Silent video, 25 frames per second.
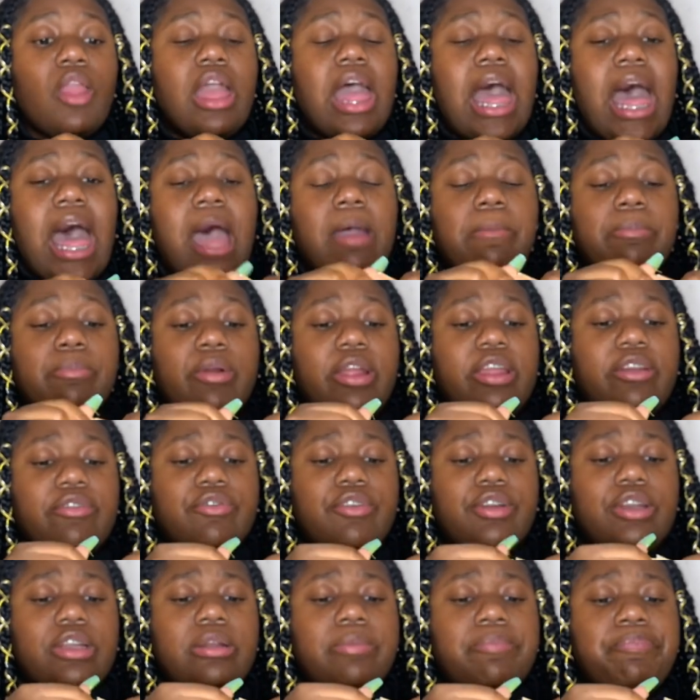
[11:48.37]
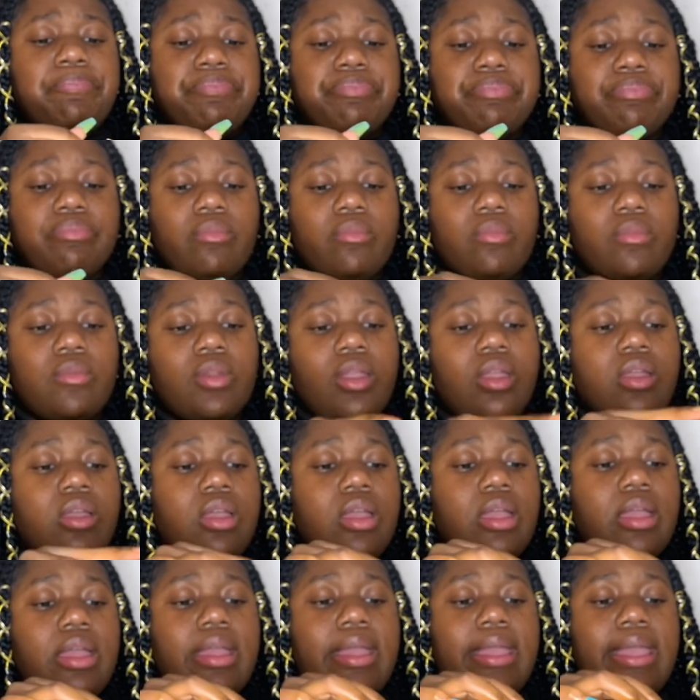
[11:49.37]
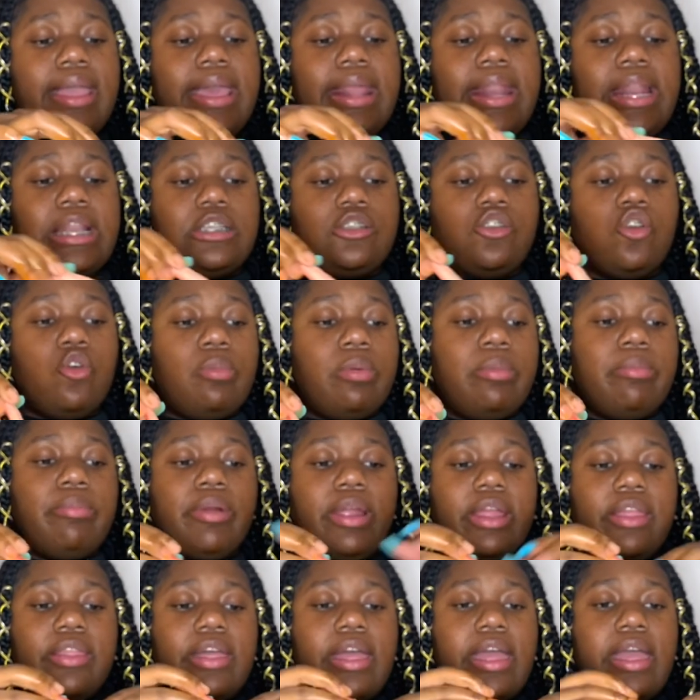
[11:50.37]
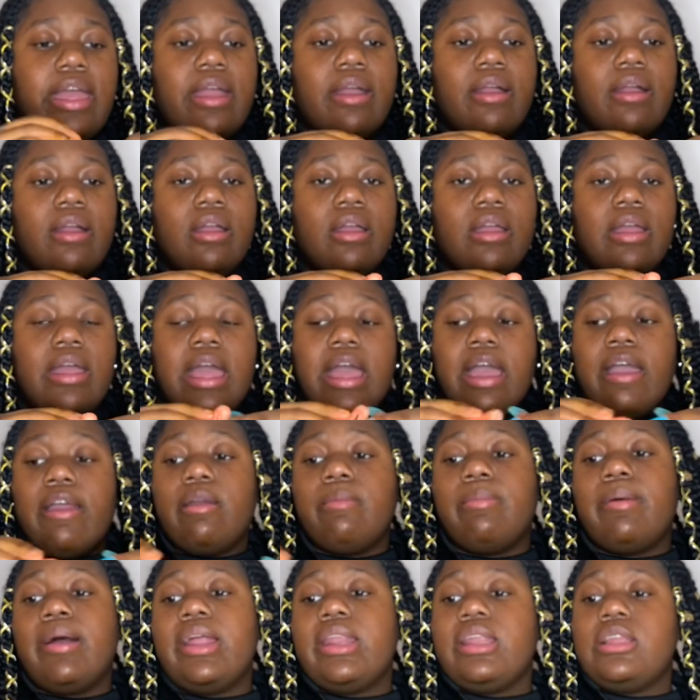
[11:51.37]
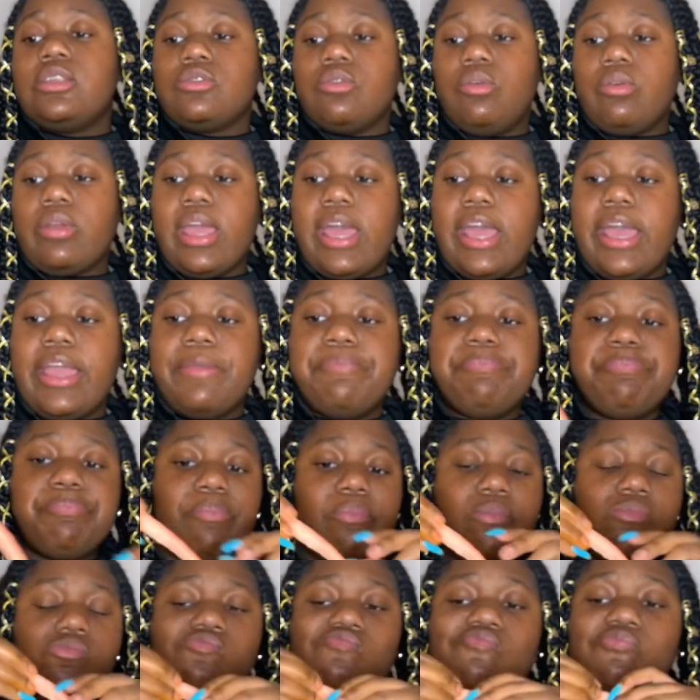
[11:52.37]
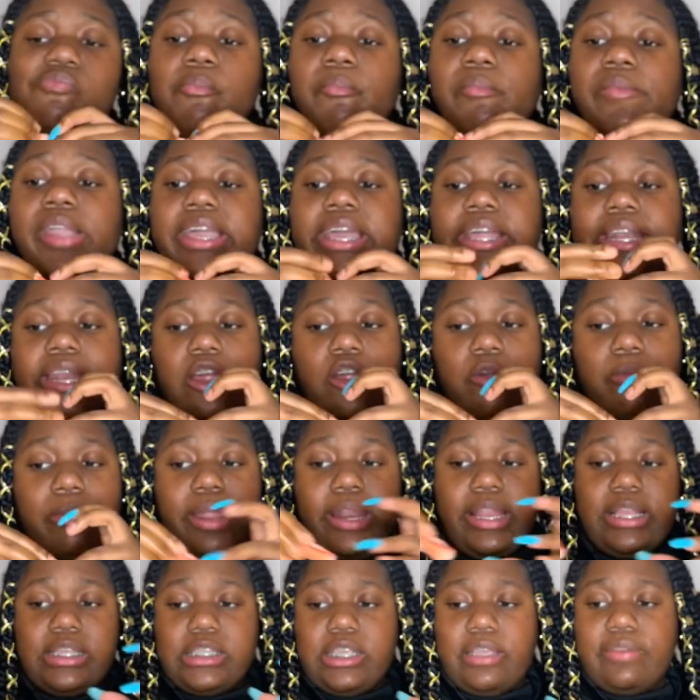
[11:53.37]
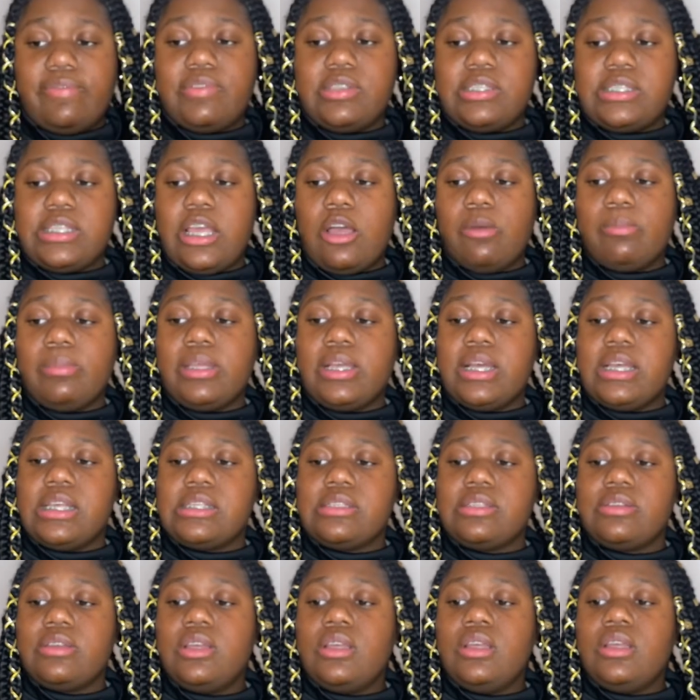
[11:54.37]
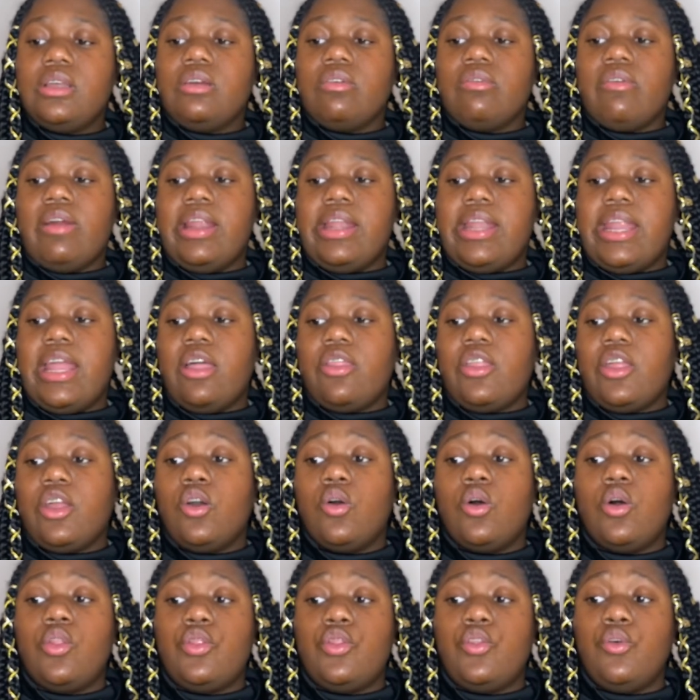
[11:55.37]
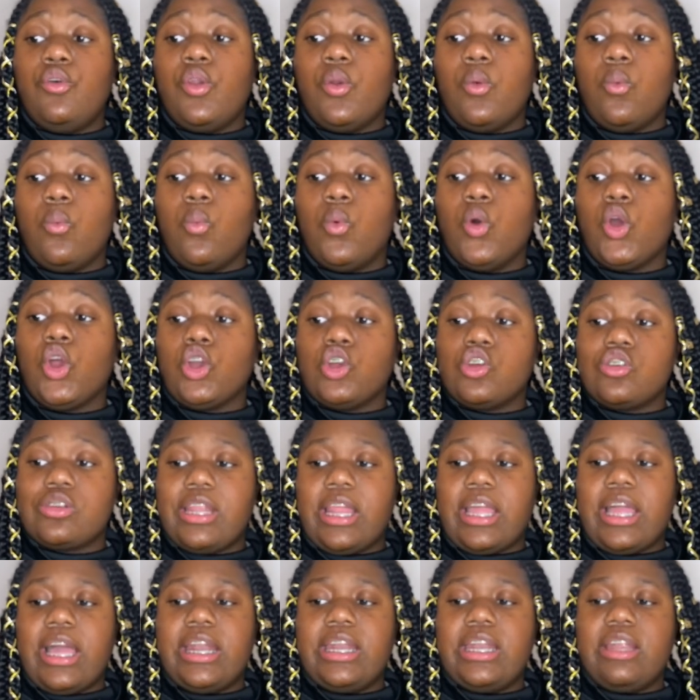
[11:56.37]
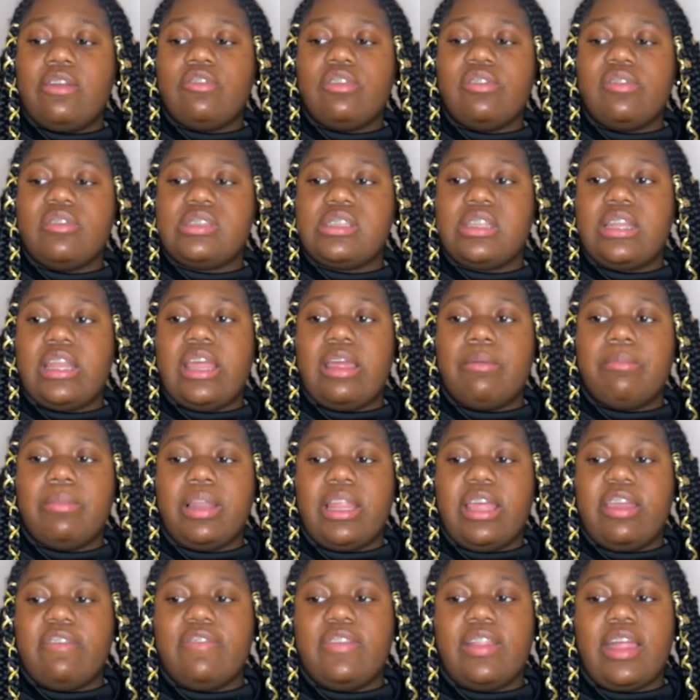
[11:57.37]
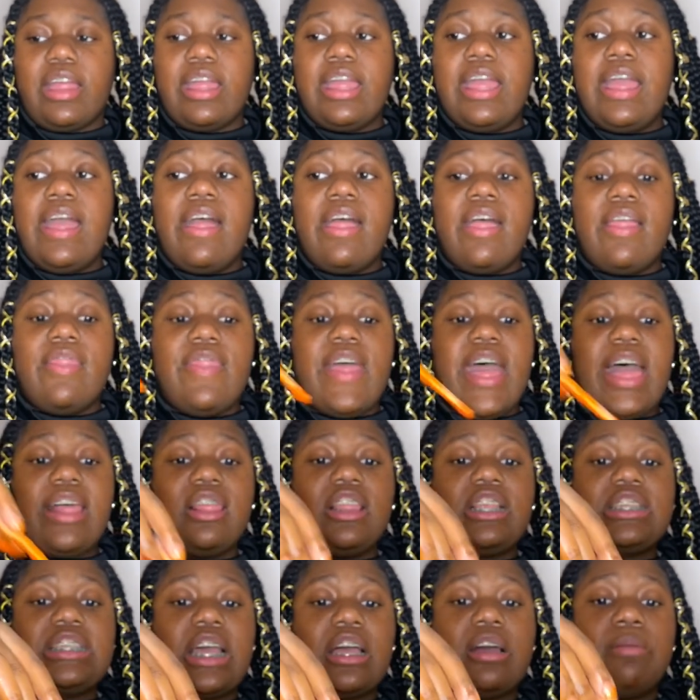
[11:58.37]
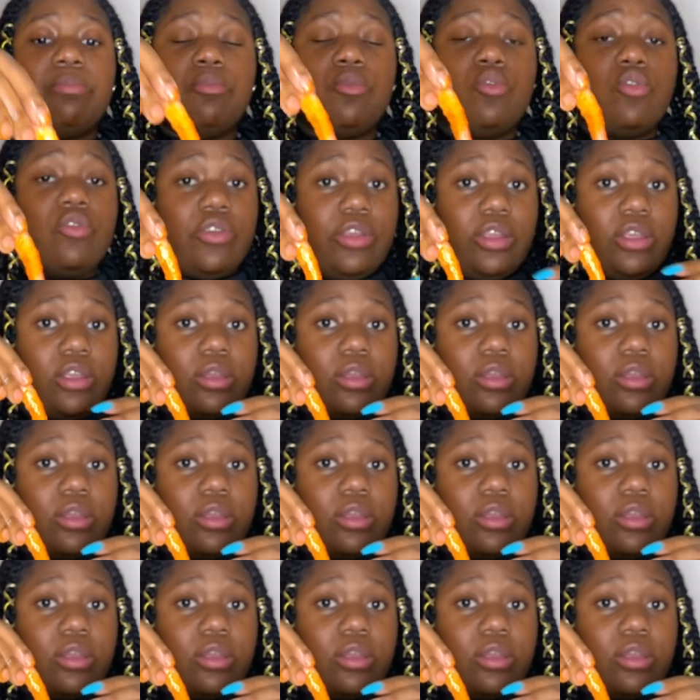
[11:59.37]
I pray for them. And I just hope and pray that everybody's okay. And everybody's safe and sound because right now they're going through the worst. Like I never even seen that in my life. Like that looks like a movie,